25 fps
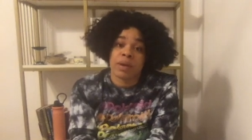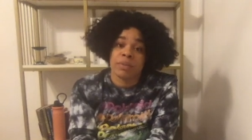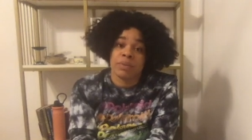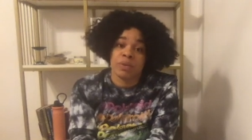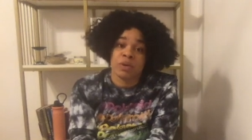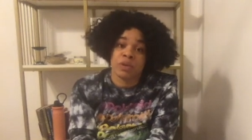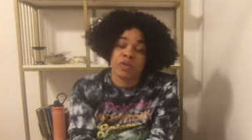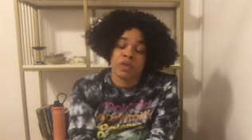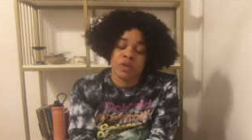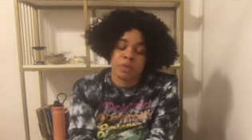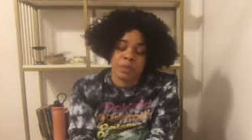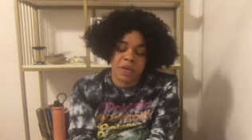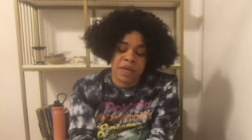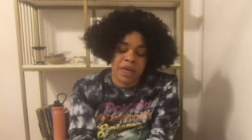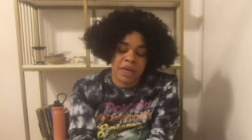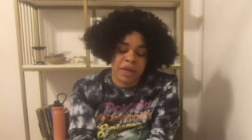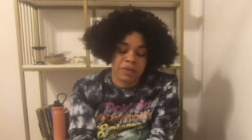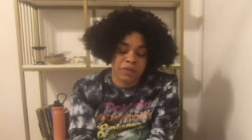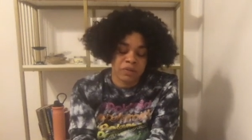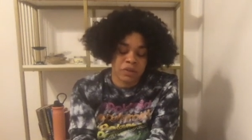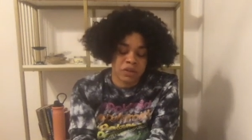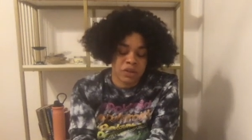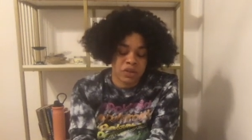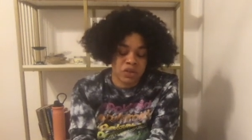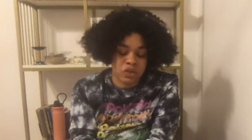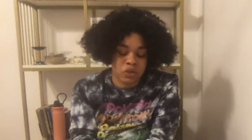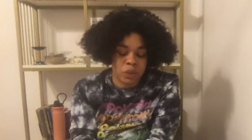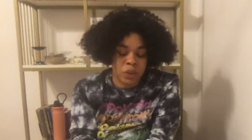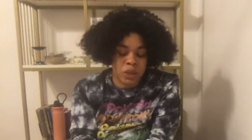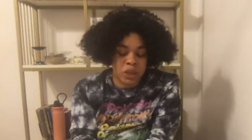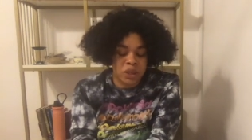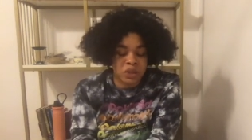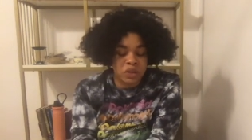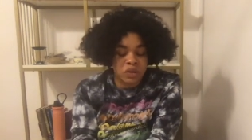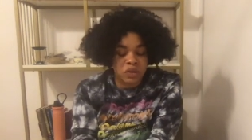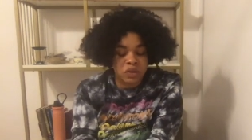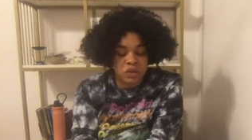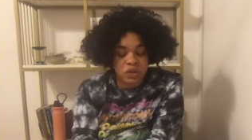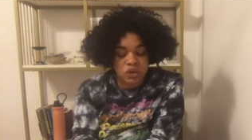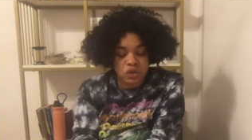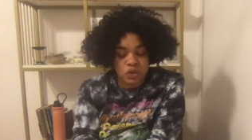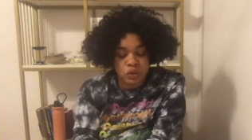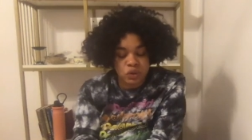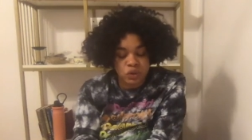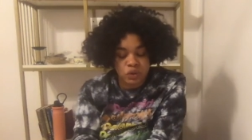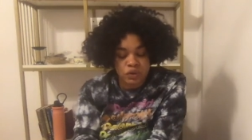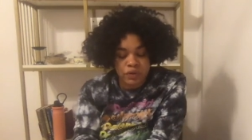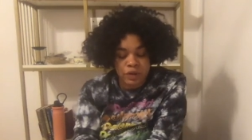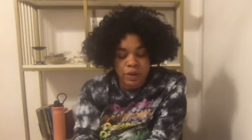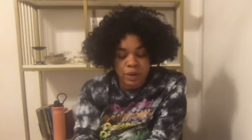or too many different situations to
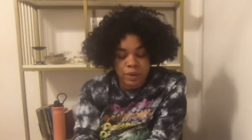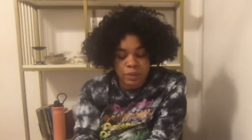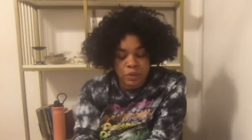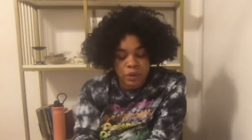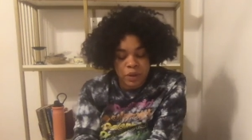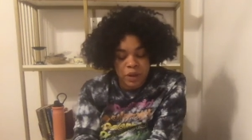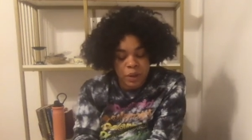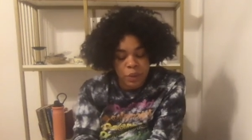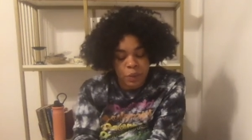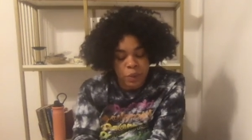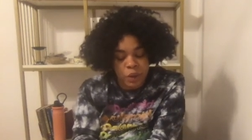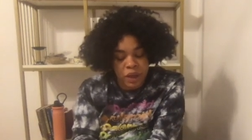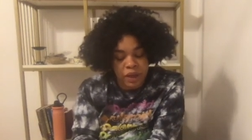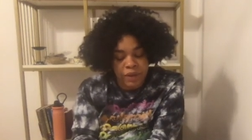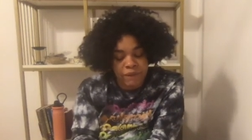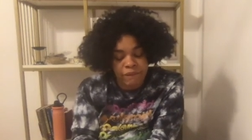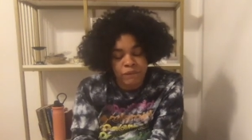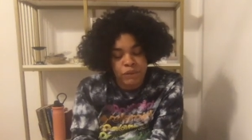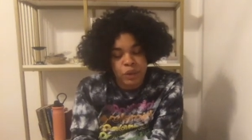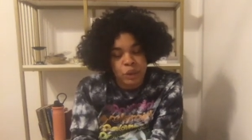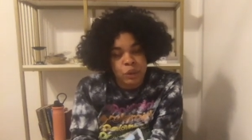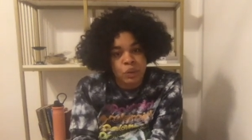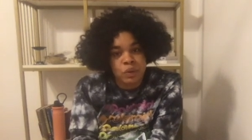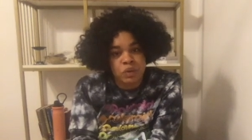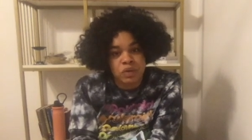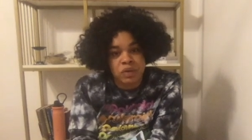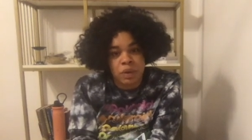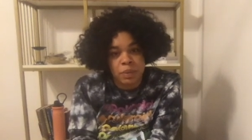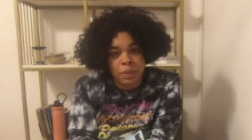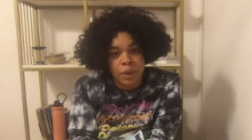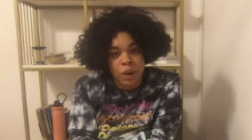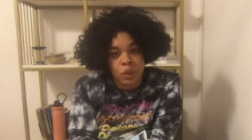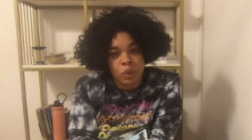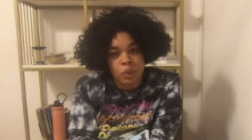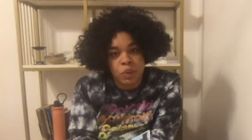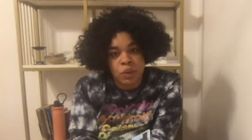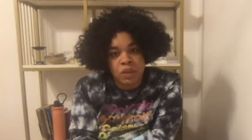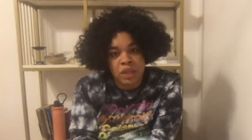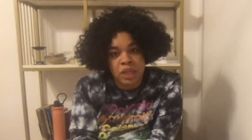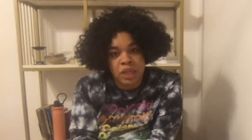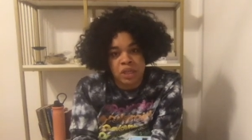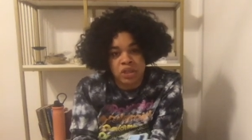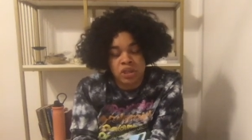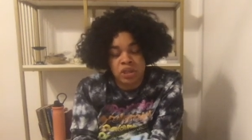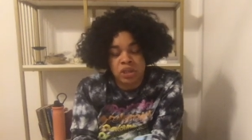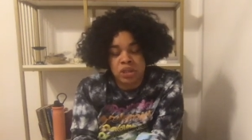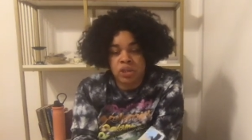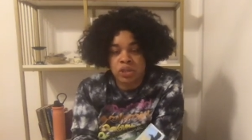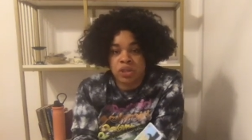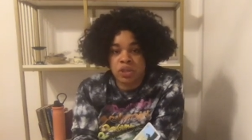choose from, or they were confused about what they
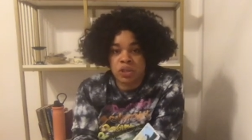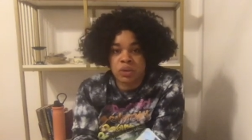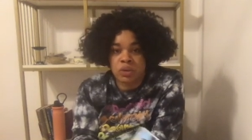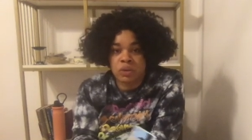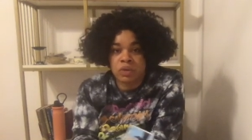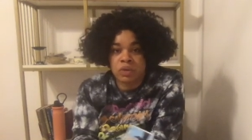should choose.